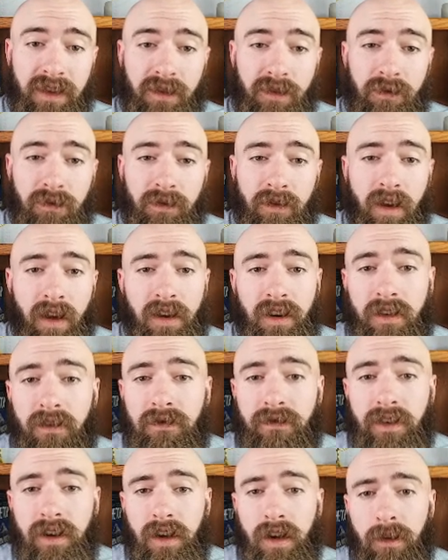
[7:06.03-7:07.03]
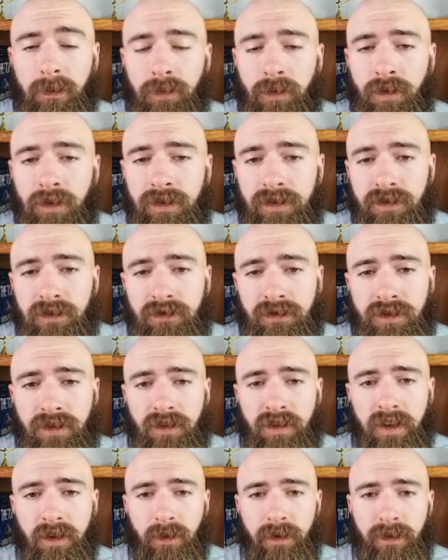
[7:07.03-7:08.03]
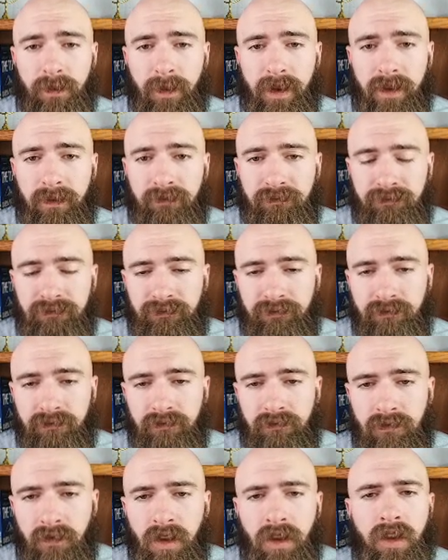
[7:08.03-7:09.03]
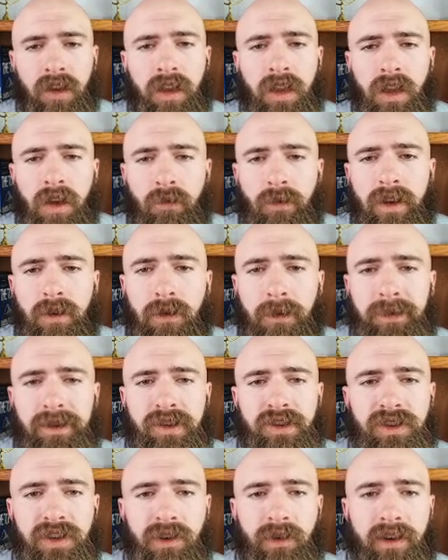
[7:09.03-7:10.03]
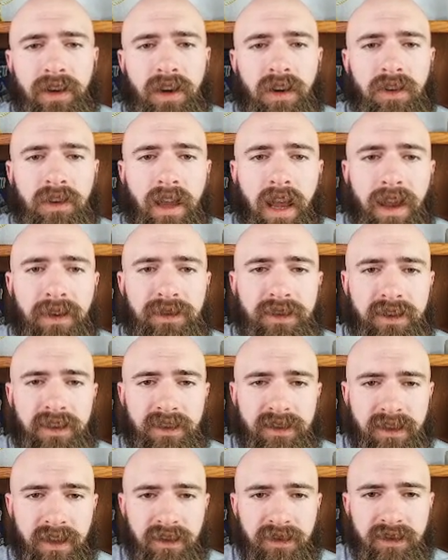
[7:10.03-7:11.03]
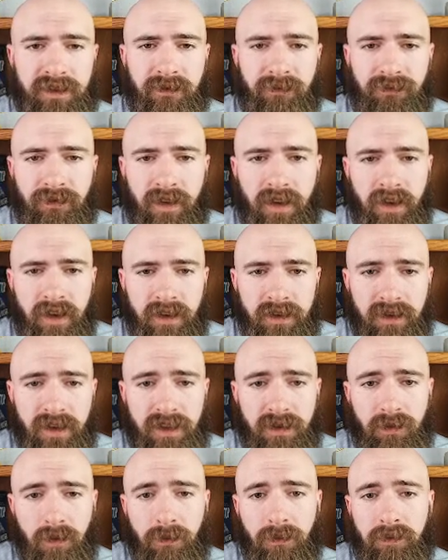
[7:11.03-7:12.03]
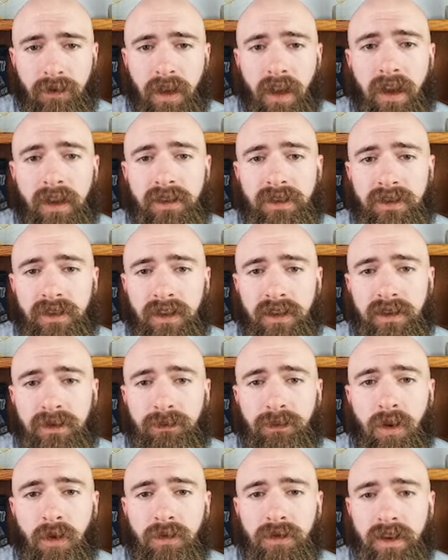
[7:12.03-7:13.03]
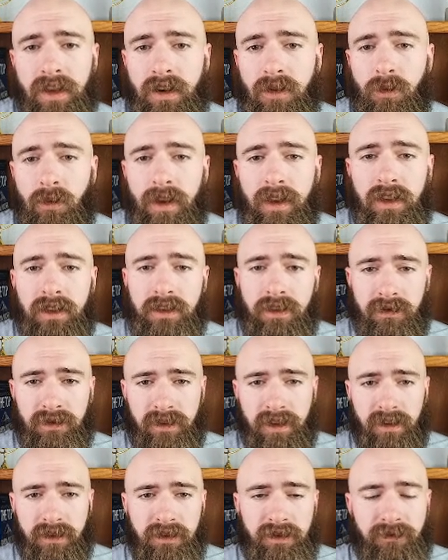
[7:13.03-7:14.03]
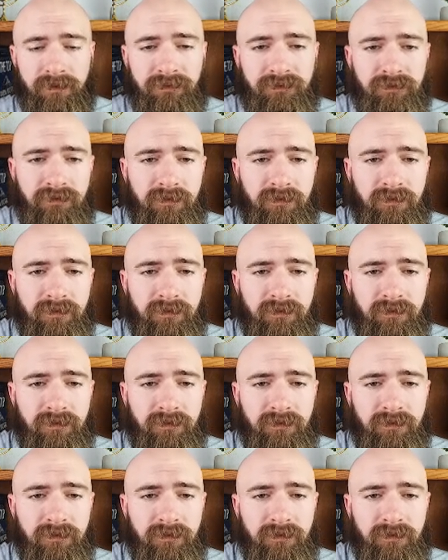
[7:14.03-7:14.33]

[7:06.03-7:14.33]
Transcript: you on a very personal journey with me. We will be sharing our lives in a sense. This will cost us both in a relative sense.